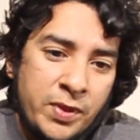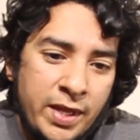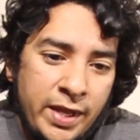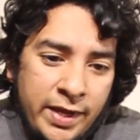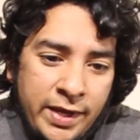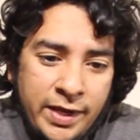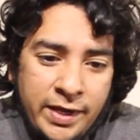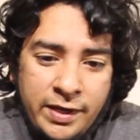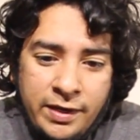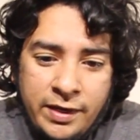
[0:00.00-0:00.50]

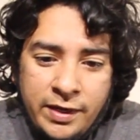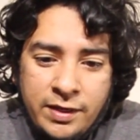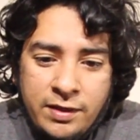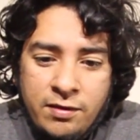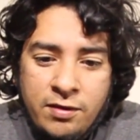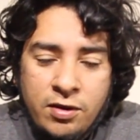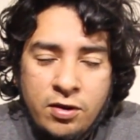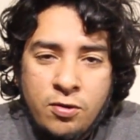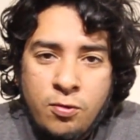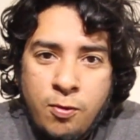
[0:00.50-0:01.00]
And
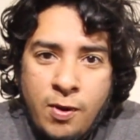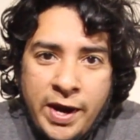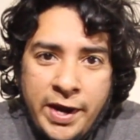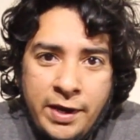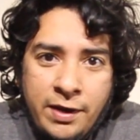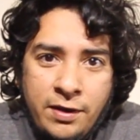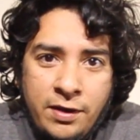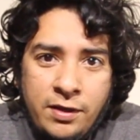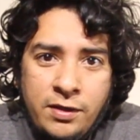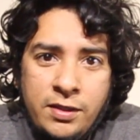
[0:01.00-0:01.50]
they're
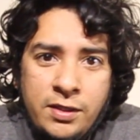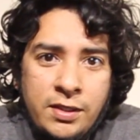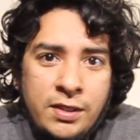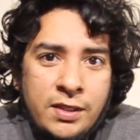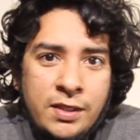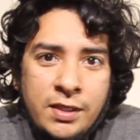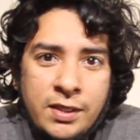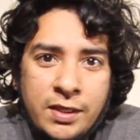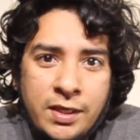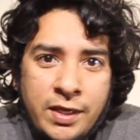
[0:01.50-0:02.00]
quieter
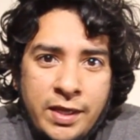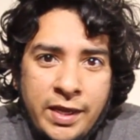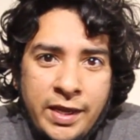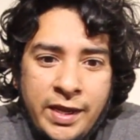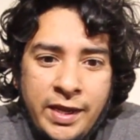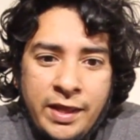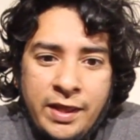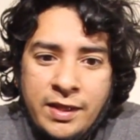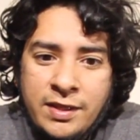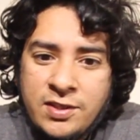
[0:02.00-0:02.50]

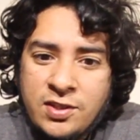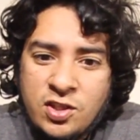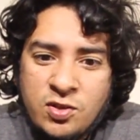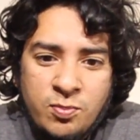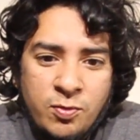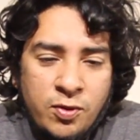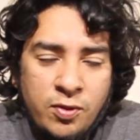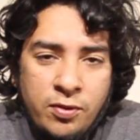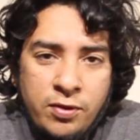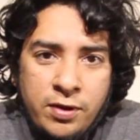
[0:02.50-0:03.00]
and it's
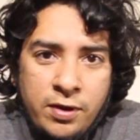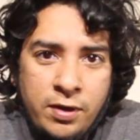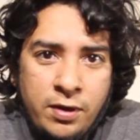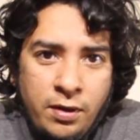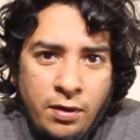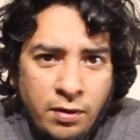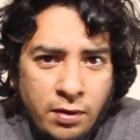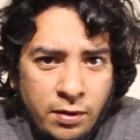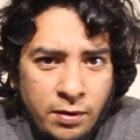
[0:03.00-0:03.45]
smoother.